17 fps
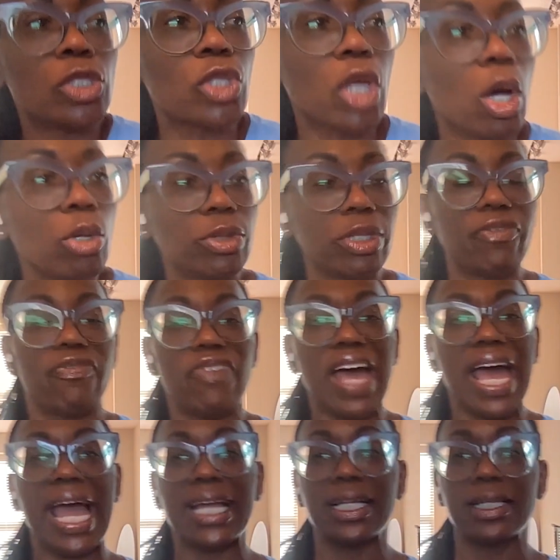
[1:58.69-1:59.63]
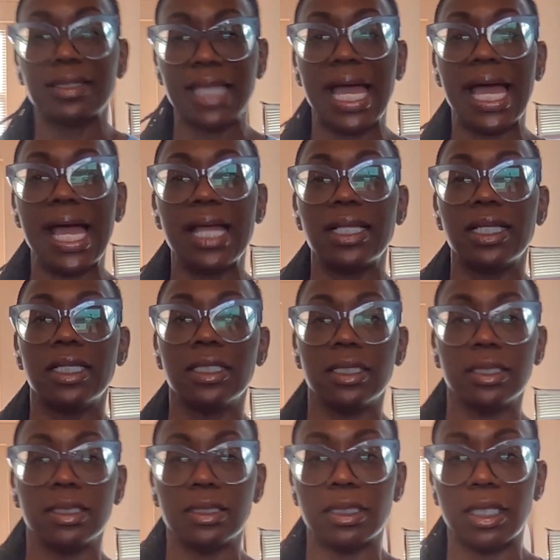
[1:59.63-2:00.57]
So the fact that
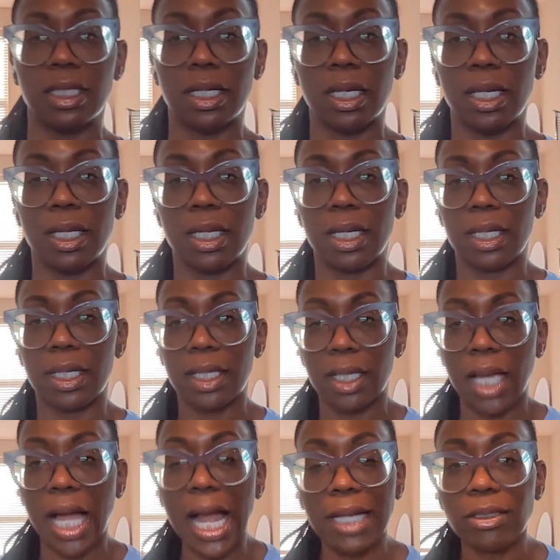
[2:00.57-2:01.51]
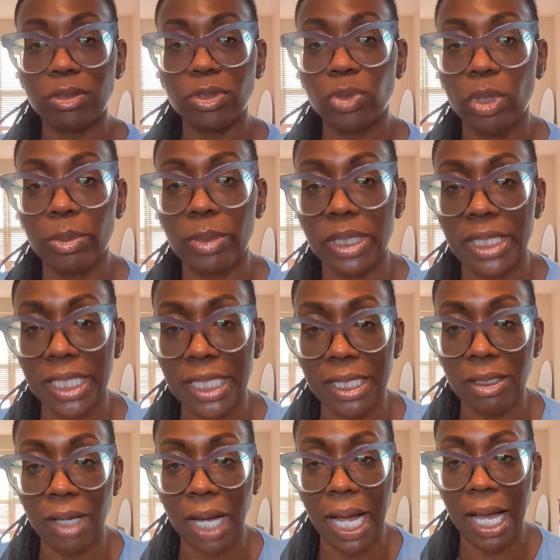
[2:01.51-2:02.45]
Congresswoman
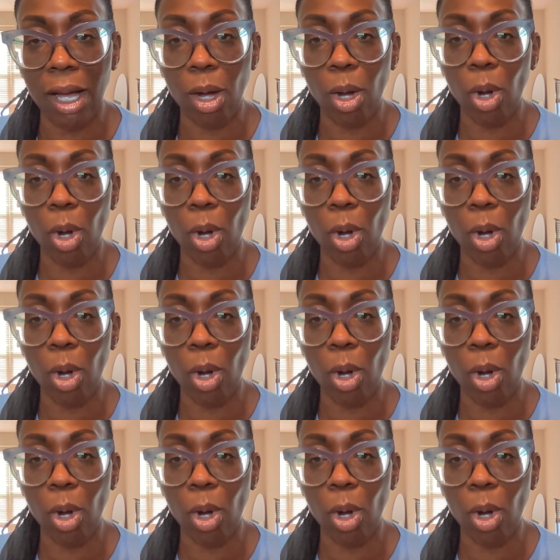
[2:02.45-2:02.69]
Ilhan